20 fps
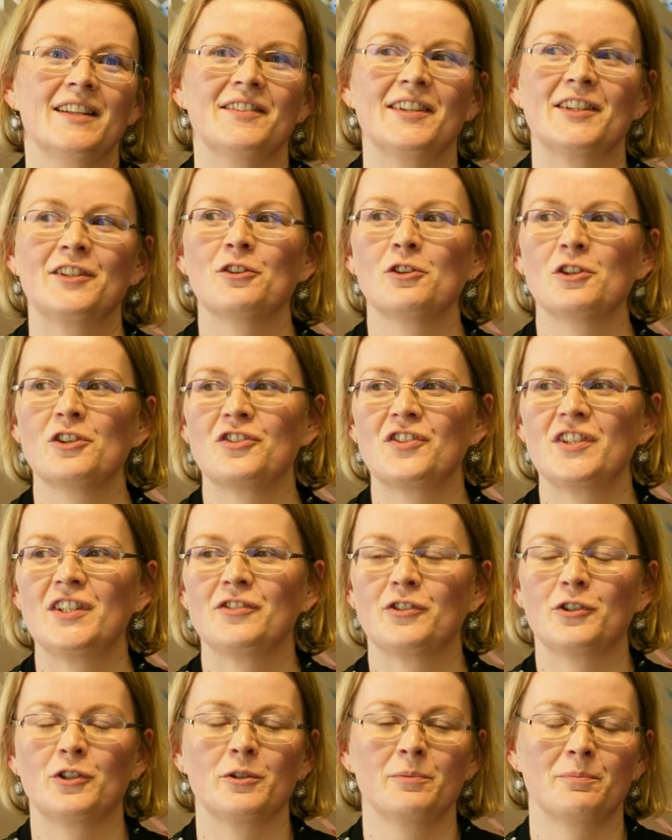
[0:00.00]
Technology
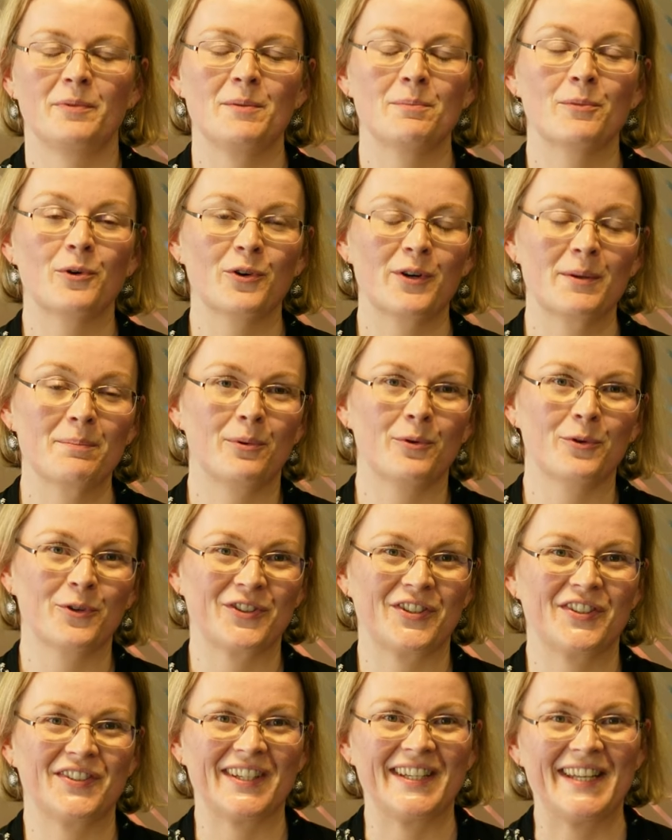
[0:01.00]
is going to be more
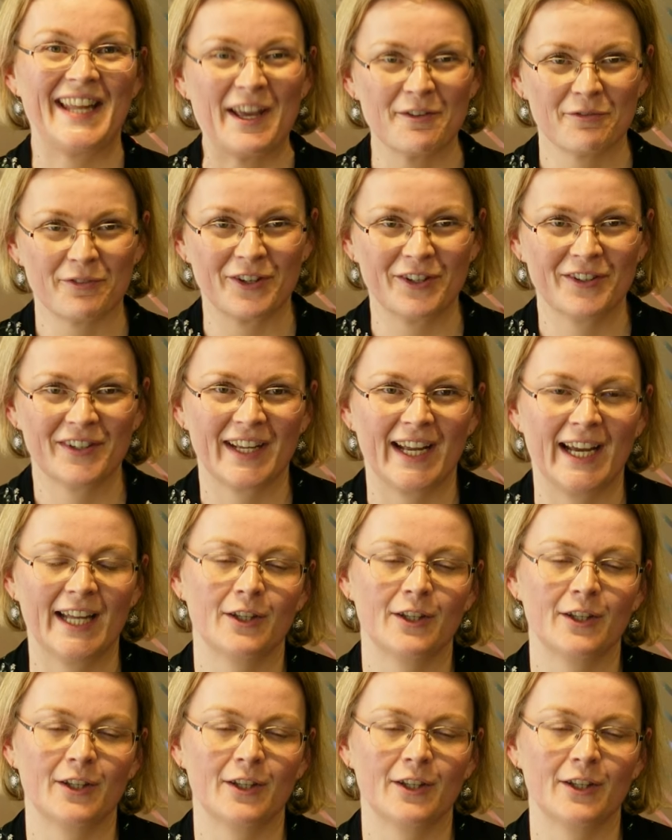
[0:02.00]
important than ever